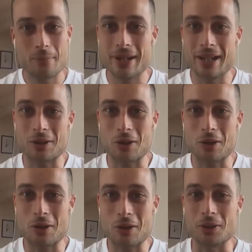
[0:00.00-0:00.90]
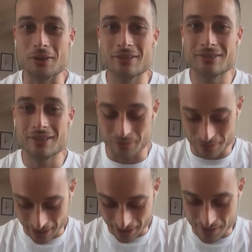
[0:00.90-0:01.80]
hey, mine's fucking good.
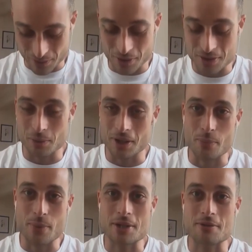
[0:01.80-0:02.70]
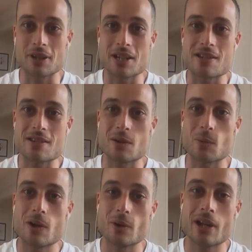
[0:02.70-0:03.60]
It fucking is honestly one of the biggest releases in
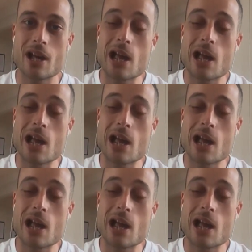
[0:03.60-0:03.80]
the world.